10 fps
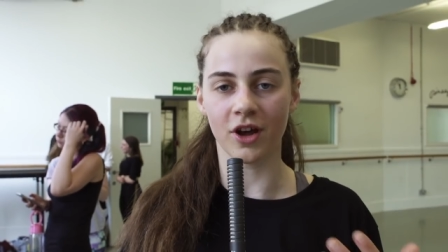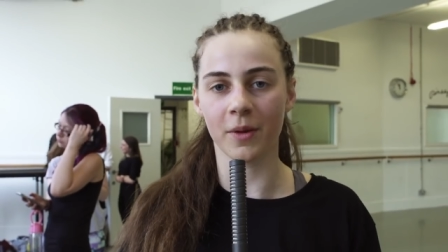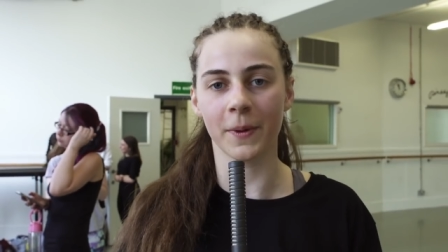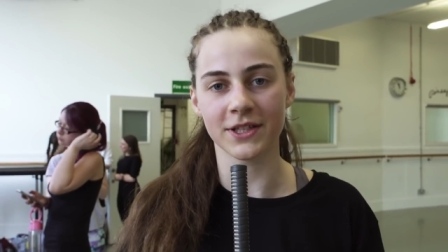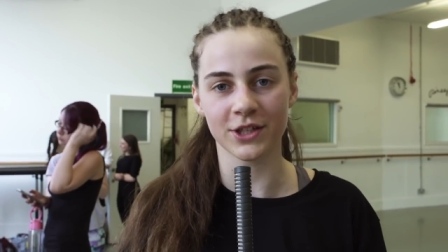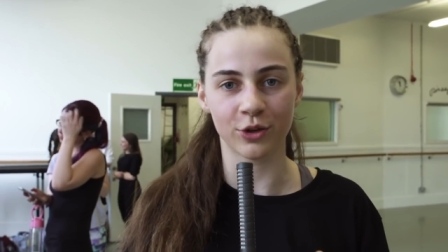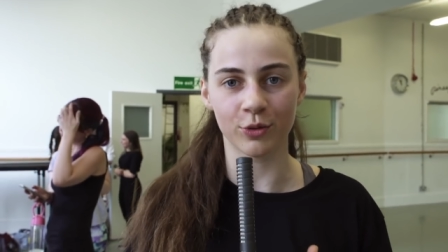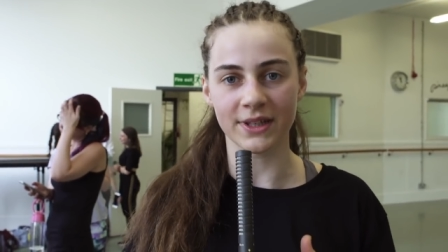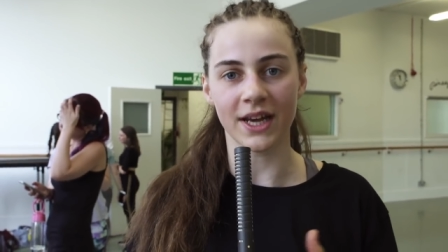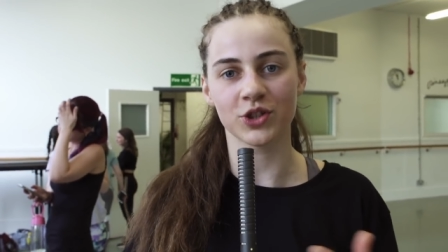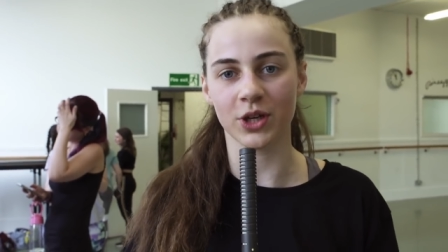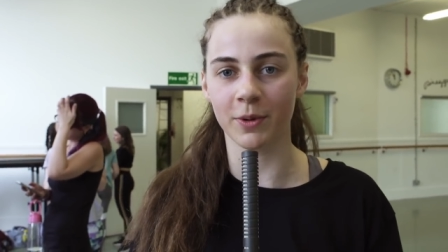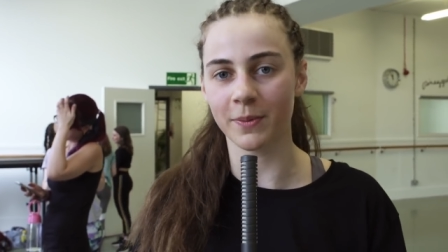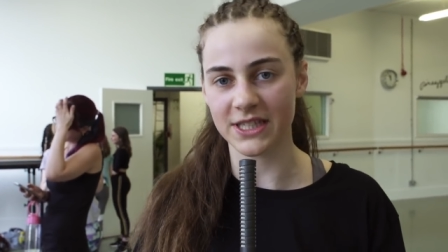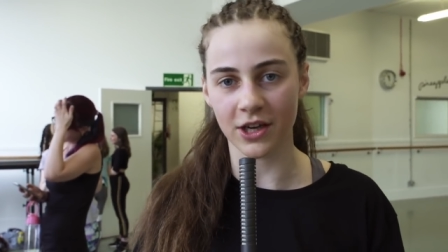not a person who would naturally
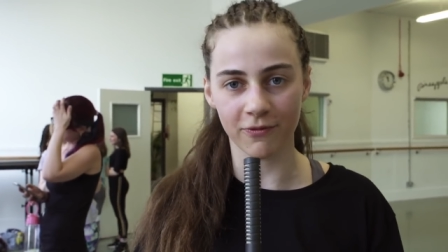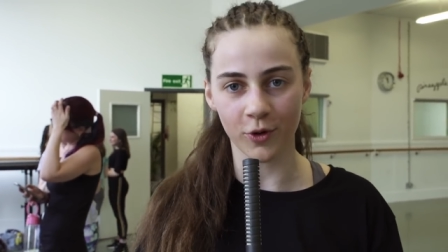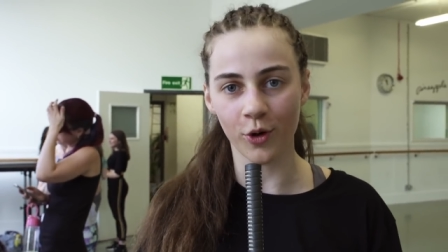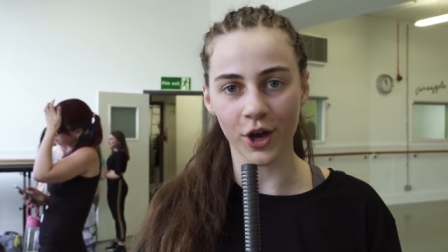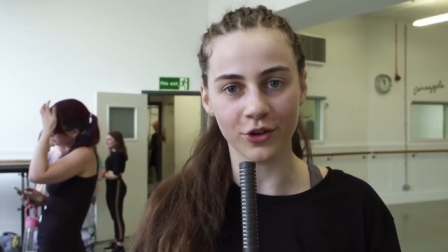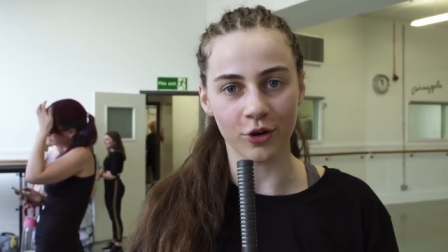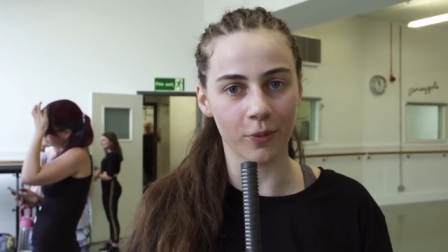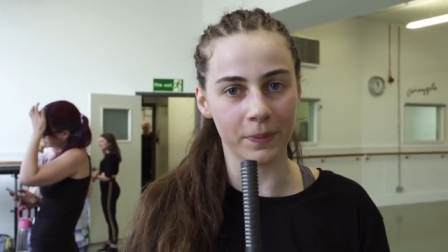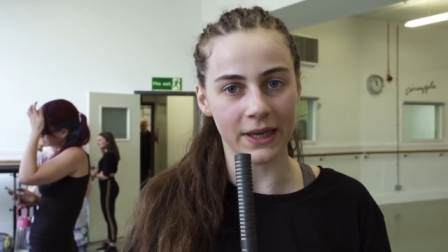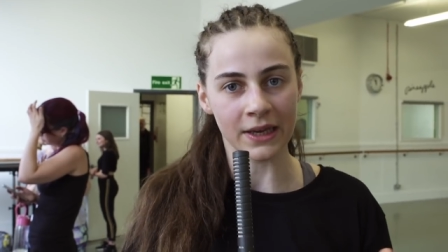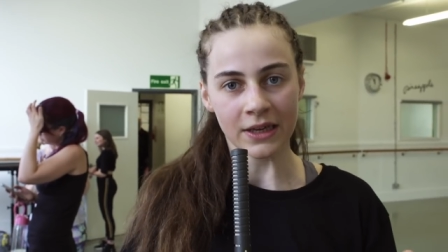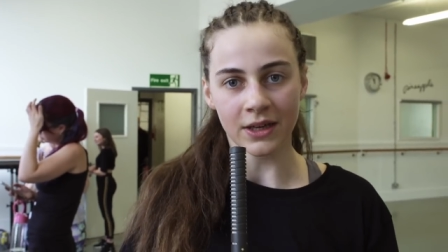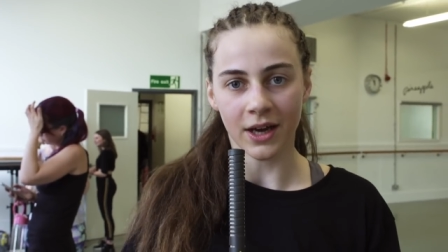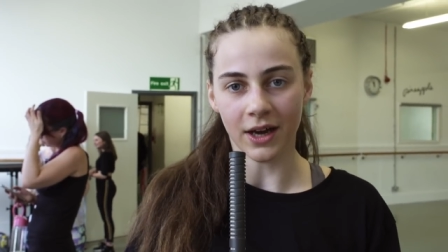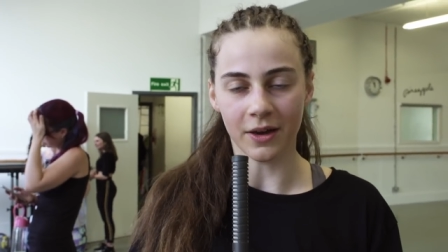put myself forward or be
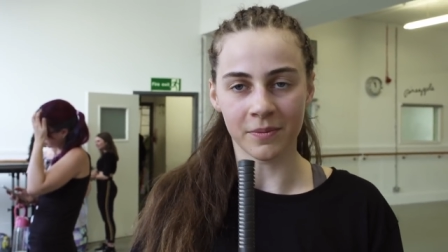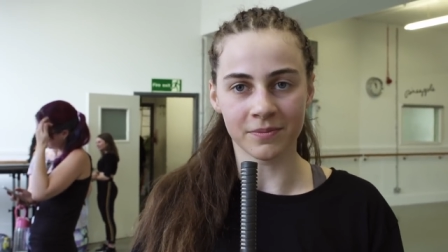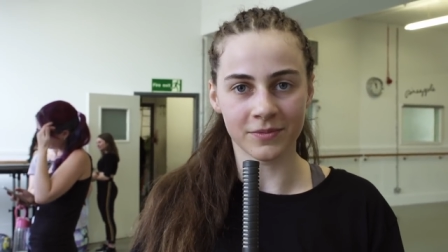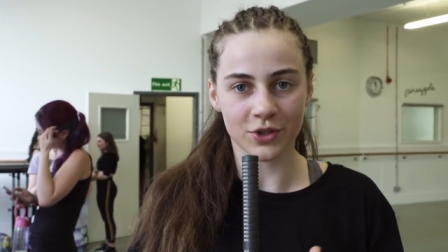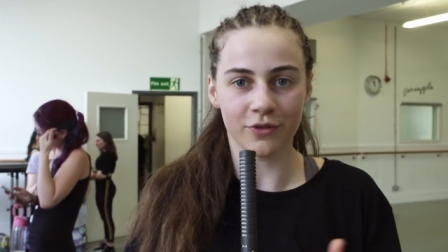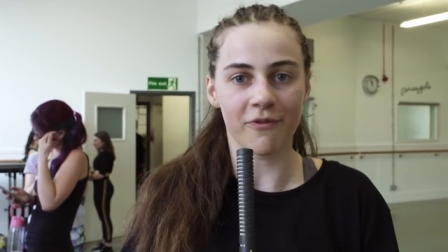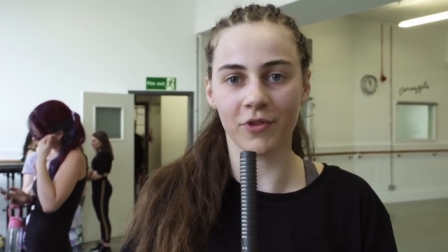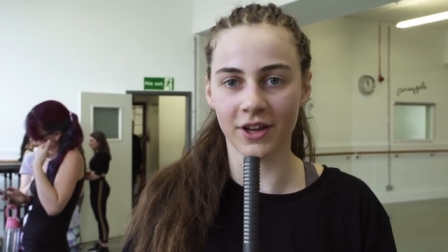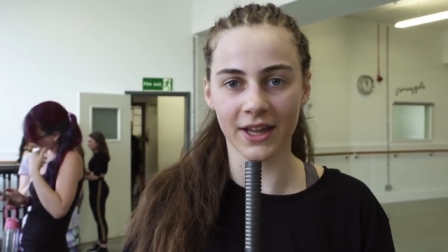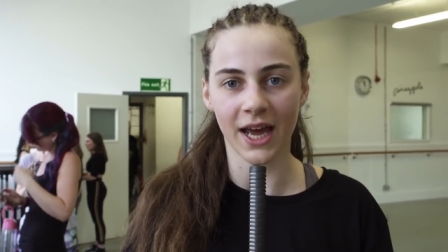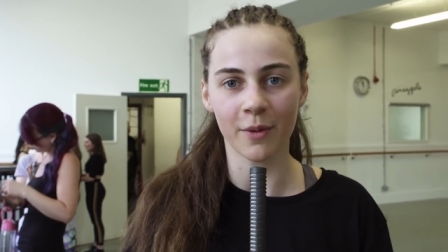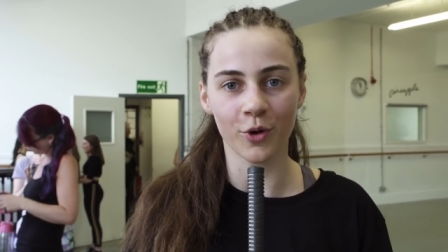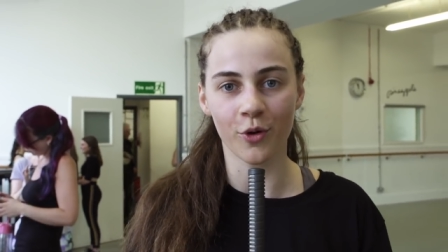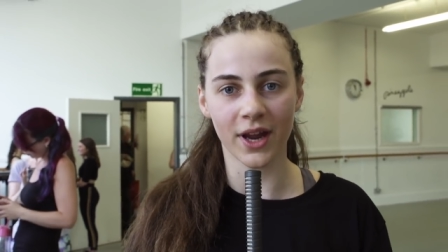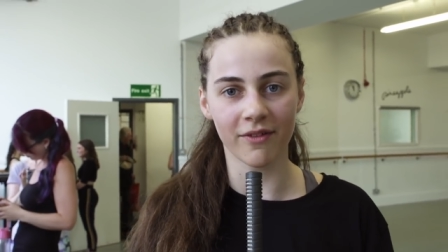sort of in front of the
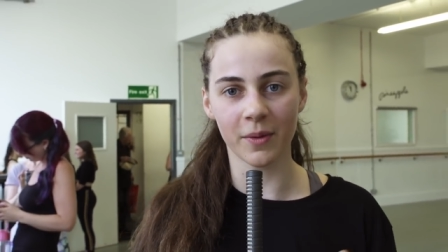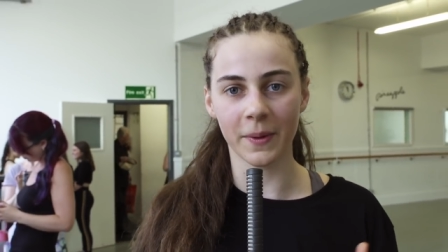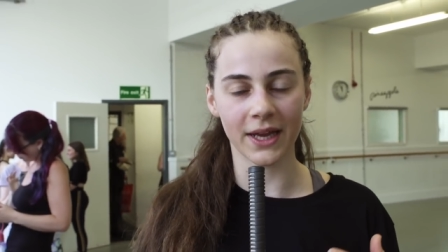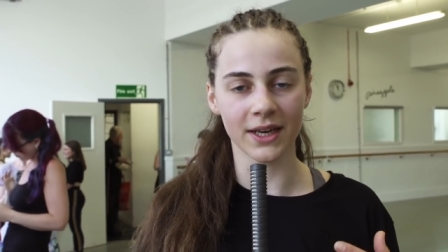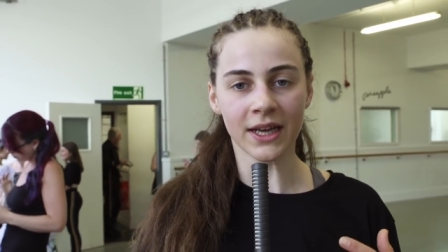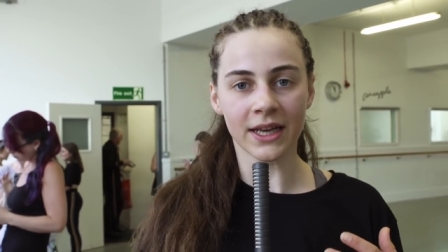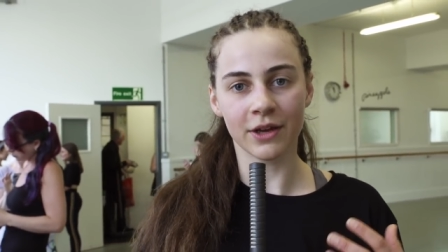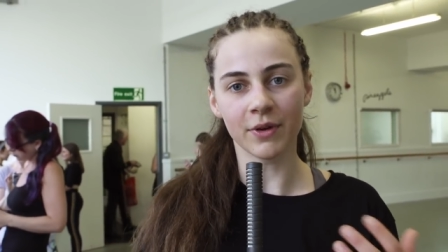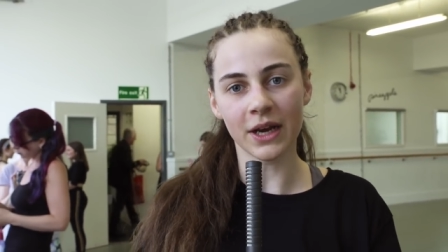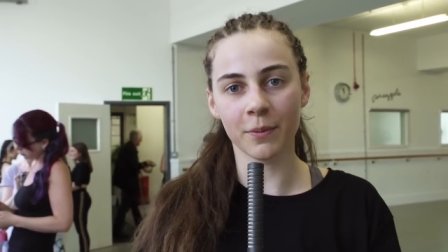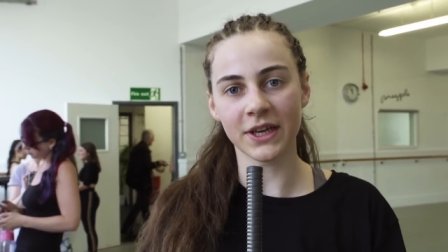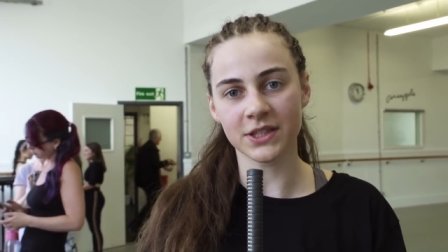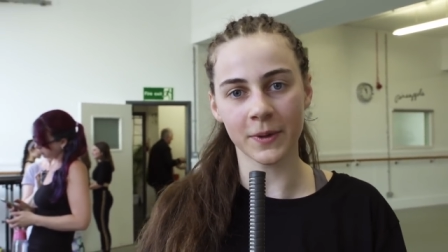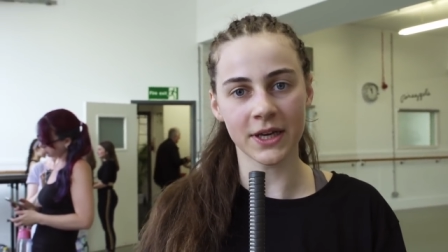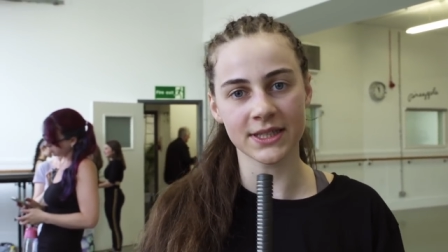camera or whatever, but he really
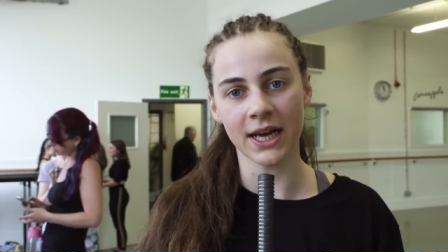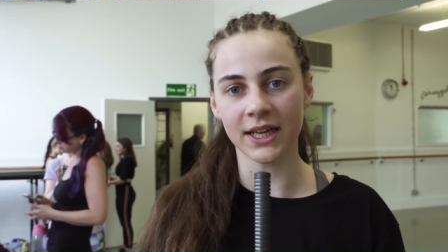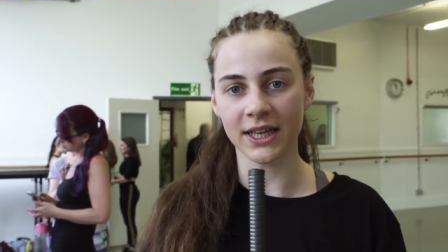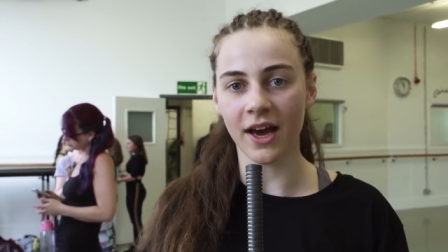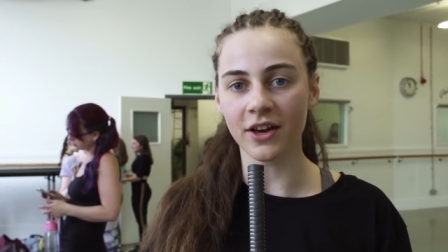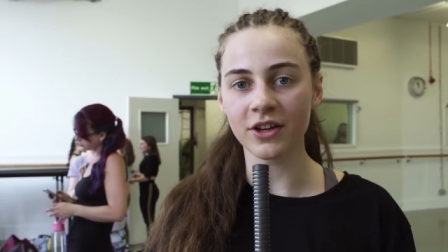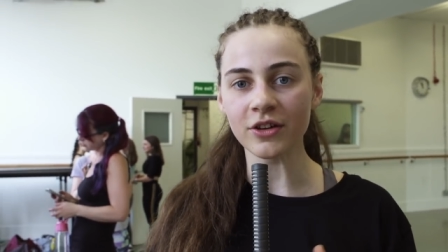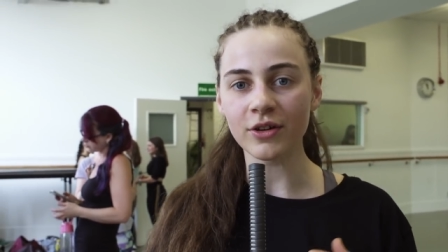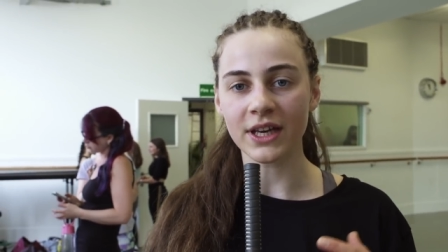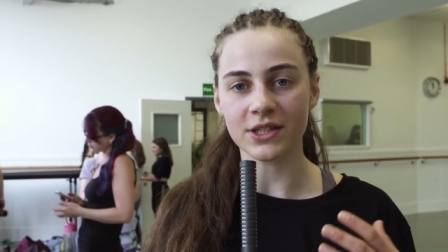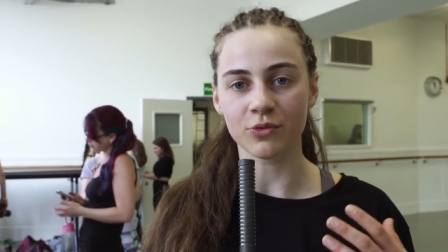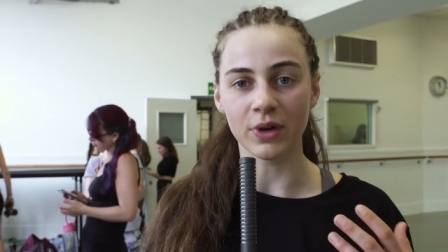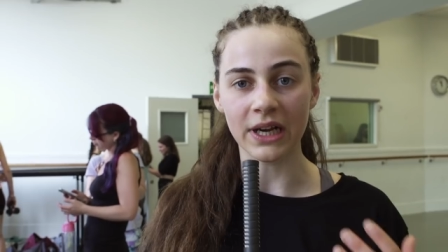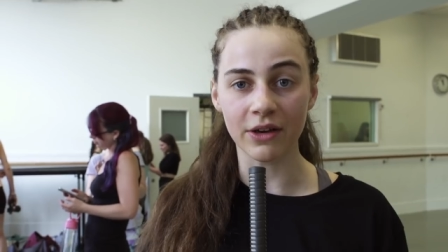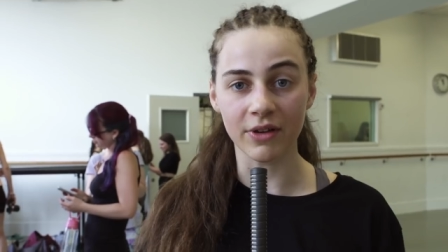brings a personality out of you. He's a
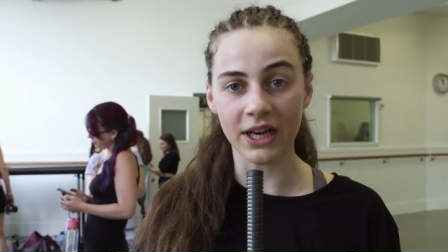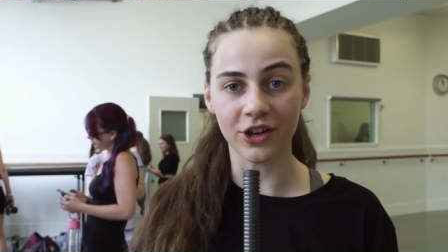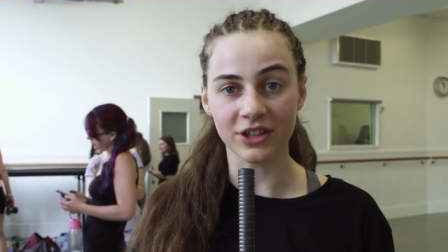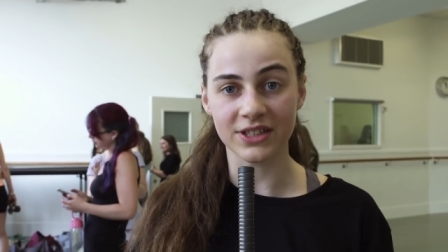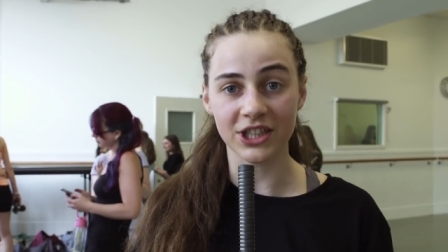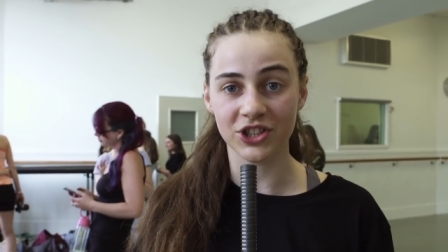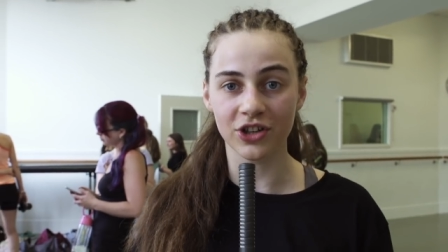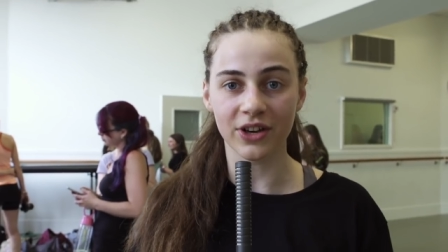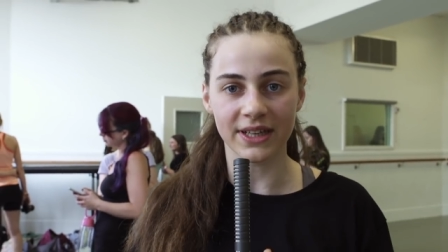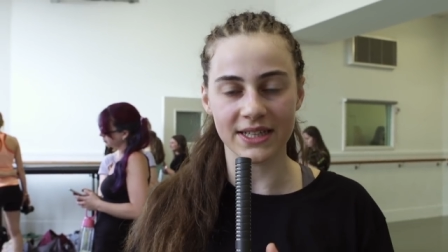really, really good teacher, and